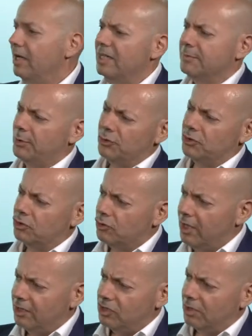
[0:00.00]
as opposed to
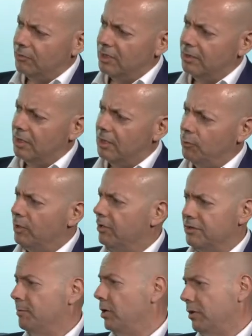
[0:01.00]
trying to generate
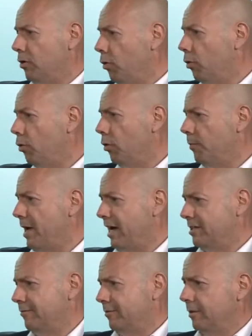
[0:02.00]
awareness among the whole
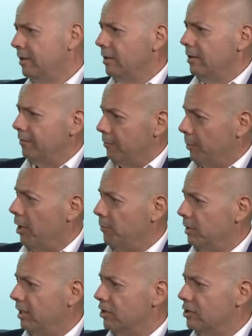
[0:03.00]
mass of the
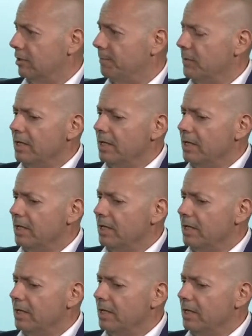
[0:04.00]
population.